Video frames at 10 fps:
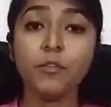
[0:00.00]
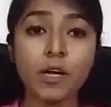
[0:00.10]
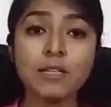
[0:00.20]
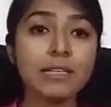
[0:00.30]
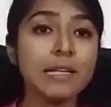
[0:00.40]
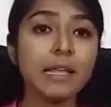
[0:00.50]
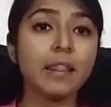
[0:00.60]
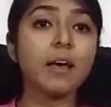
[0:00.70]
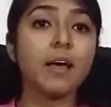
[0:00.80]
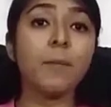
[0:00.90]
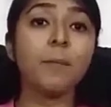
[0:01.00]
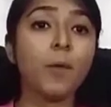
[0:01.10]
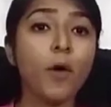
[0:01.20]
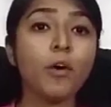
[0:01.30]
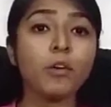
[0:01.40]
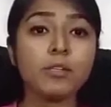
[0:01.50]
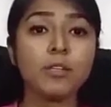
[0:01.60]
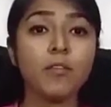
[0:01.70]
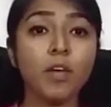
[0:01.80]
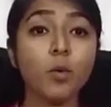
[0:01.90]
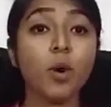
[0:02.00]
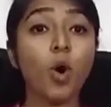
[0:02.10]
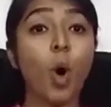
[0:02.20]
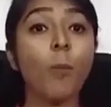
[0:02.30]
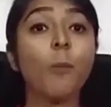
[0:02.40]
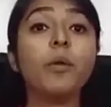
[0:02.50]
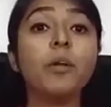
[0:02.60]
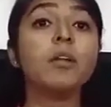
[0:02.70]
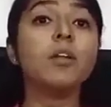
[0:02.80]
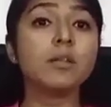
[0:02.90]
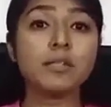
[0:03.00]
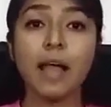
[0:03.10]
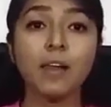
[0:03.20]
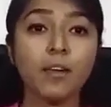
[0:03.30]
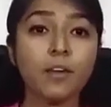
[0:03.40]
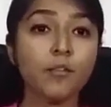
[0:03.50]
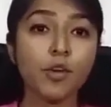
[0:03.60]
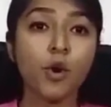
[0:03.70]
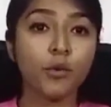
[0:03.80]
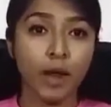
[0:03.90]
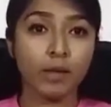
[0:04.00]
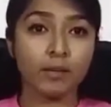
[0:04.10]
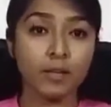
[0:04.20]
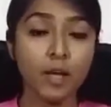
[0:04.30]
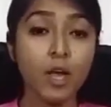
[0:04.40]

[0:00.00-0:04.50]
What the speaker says: firstly, the employer is giving you a component in your salary for your rent,